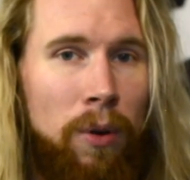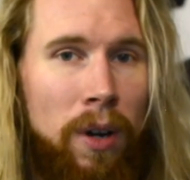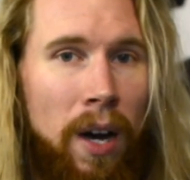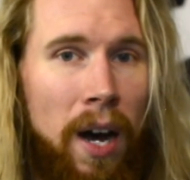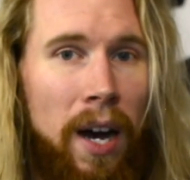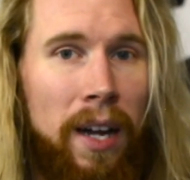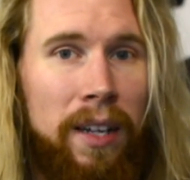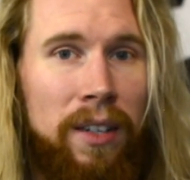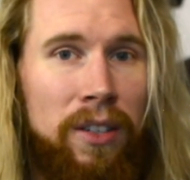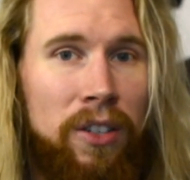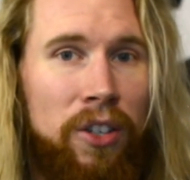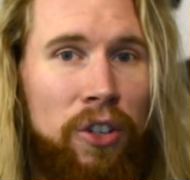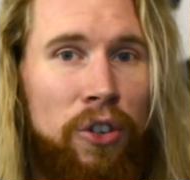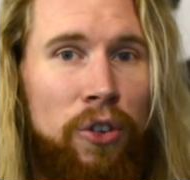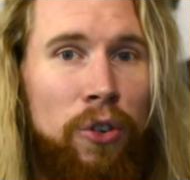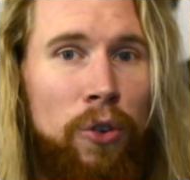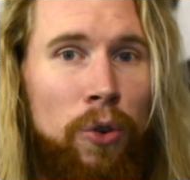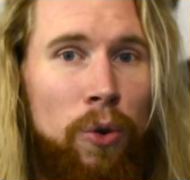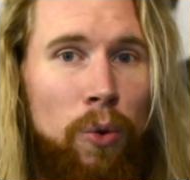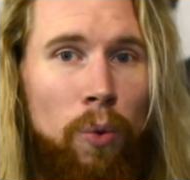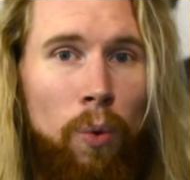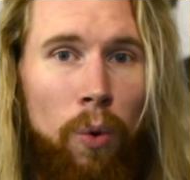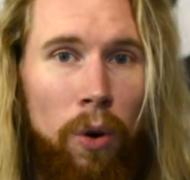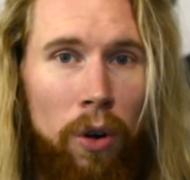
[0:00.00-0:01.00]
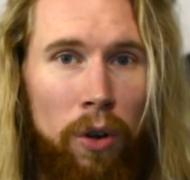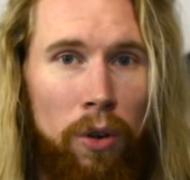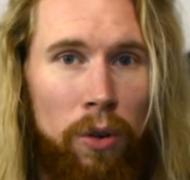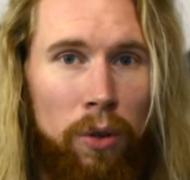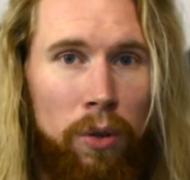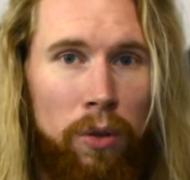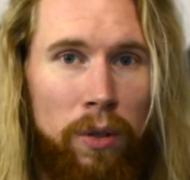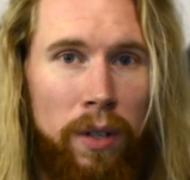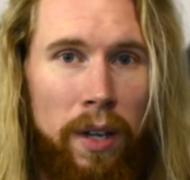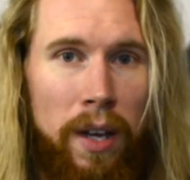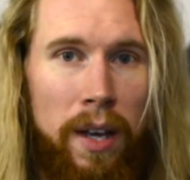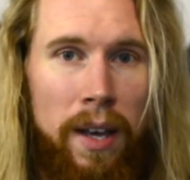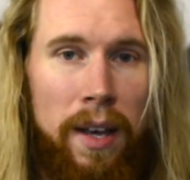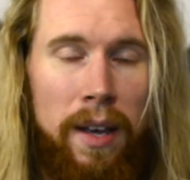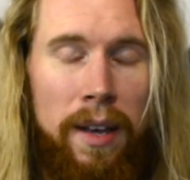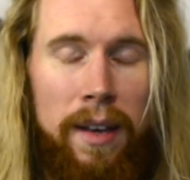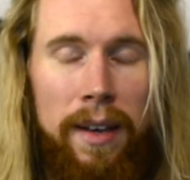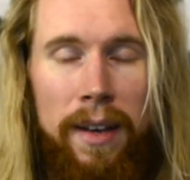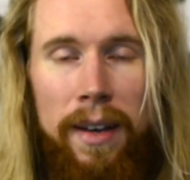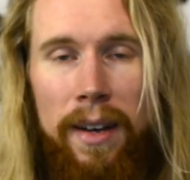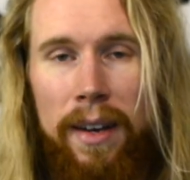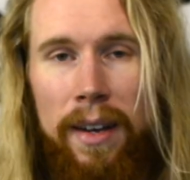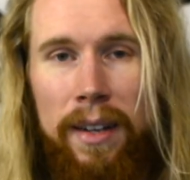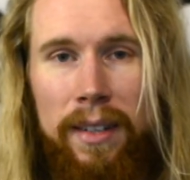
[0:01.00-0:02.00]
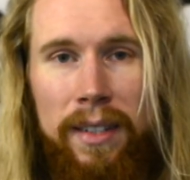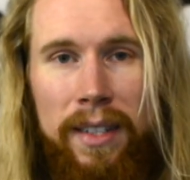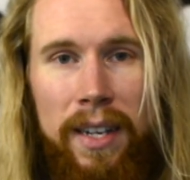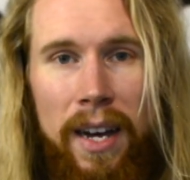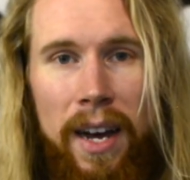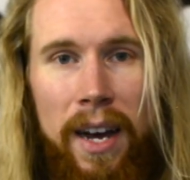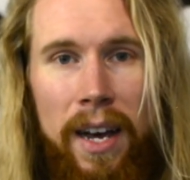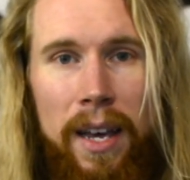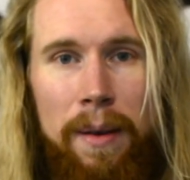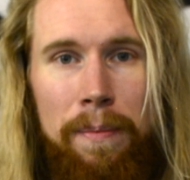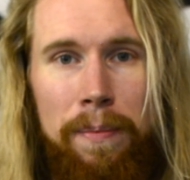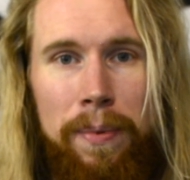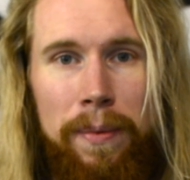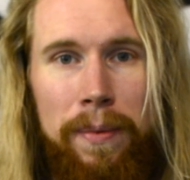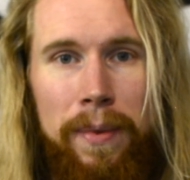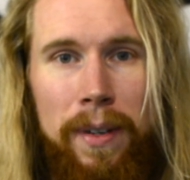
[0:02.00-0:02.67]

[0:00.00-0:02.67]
Cotton's a New World type